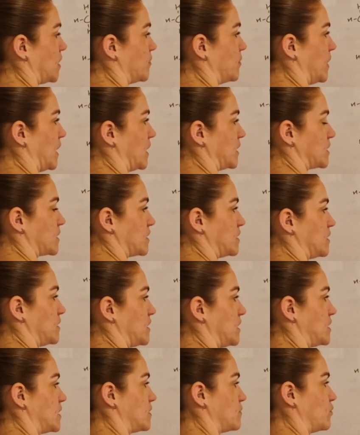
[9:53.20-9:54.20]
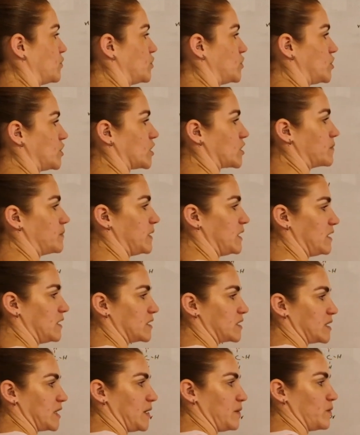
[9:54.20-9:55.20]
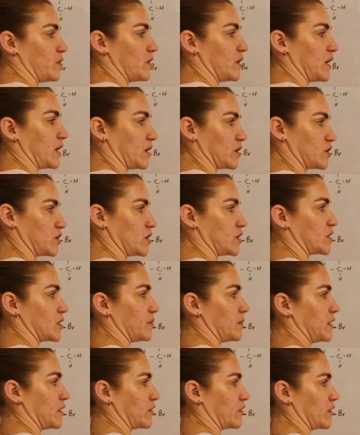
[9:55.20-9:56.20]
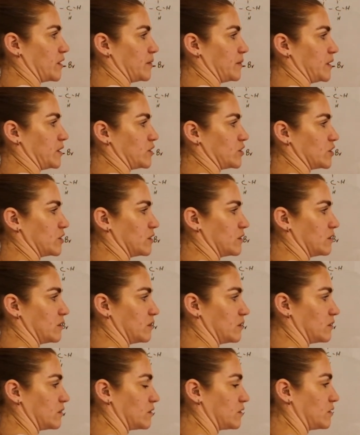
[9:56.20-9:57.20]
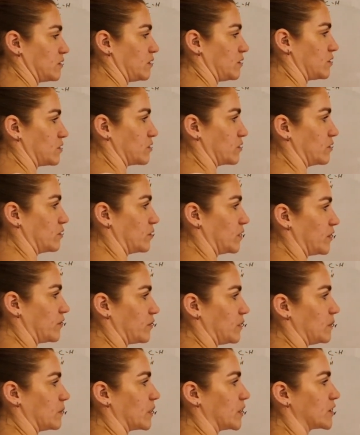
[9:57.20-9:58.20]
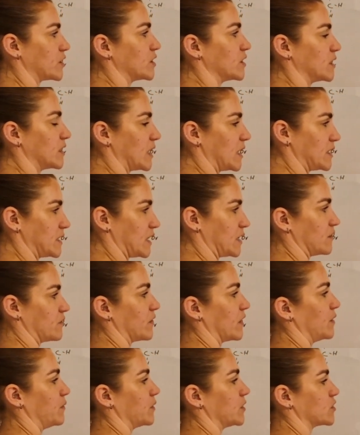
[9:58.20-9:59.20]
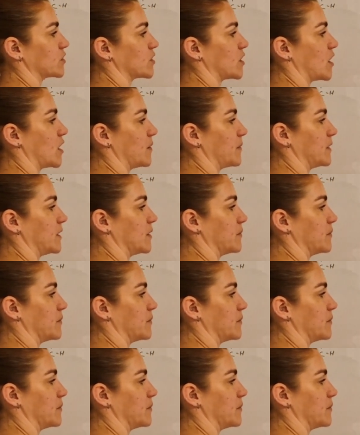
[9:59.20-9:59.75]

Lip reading: but this would just be the same thing, it's just a mirror image. So if we were to identify which carbon